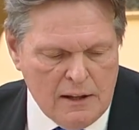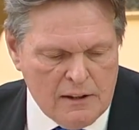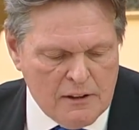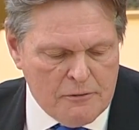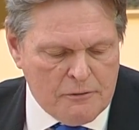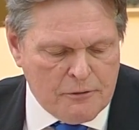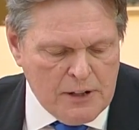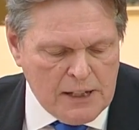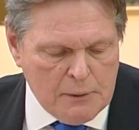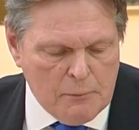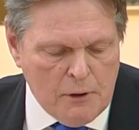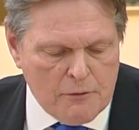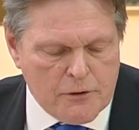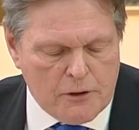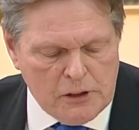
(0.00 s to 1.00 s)
that freedom
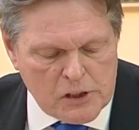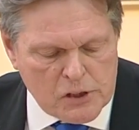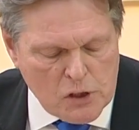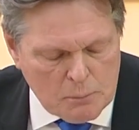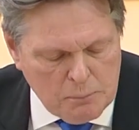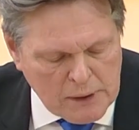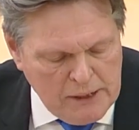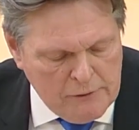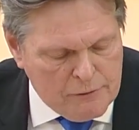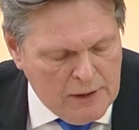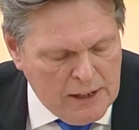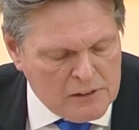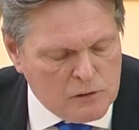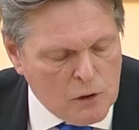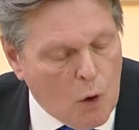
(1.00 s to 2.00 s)
of religion or belief
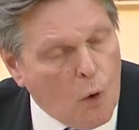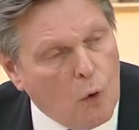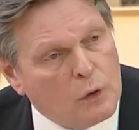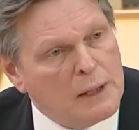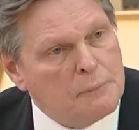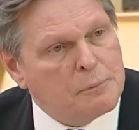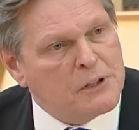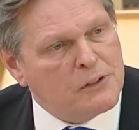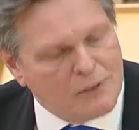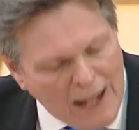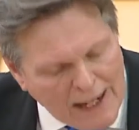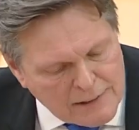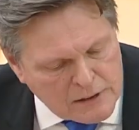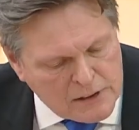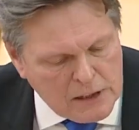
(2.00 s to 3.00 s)
is not only
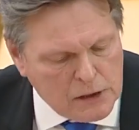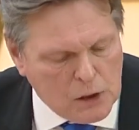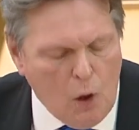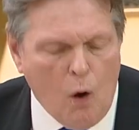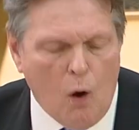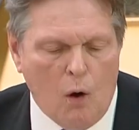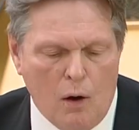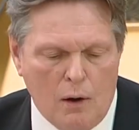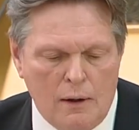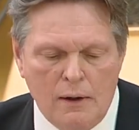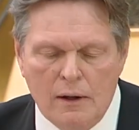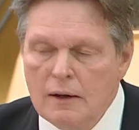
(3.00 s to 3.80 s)
protected in law,